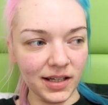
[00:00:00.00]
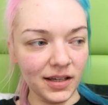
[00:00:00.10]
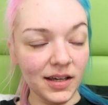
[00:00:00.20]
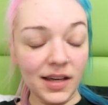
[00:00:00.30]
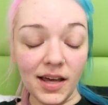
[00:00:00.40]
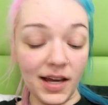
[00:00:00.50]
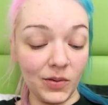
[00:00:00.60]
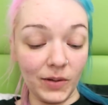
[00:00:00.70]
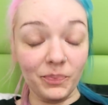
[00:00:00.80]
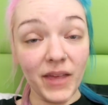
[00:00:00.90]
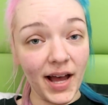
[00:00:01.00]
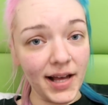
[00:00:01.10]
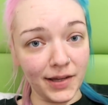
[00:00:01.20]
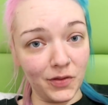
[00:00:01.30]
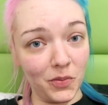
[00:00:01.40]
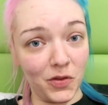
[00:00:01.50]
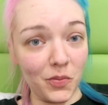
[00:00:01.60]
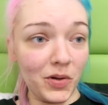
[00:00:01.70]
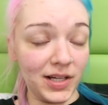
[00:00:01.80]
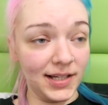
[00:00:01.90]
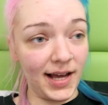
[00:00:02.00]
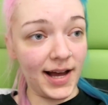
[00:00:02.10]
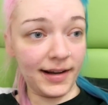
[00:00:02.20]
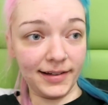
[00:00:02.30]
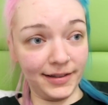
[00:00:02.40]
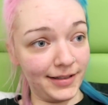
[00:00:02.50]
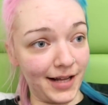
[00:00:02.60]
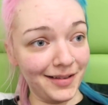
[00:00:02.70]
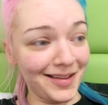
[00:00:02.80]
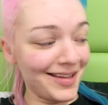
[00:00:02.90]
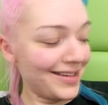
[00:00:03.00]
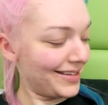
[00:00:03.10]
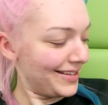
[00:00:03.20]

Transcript: Like, anyway, I give them some money and I had a little dance.